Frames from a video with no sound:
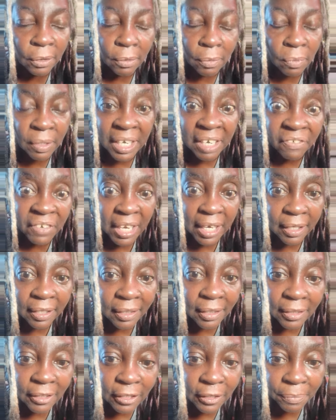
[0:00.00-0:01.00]
whatever that
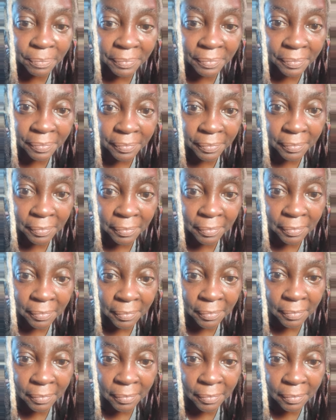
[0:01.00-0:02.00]
is.
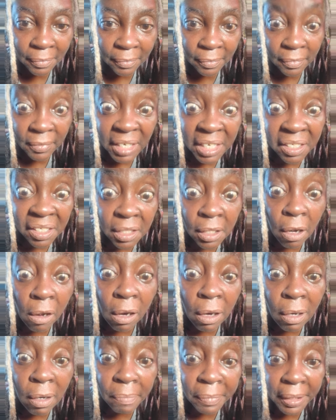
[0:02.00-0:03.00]
It's
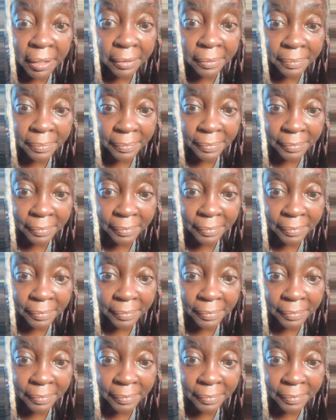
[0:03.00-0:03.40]
karma.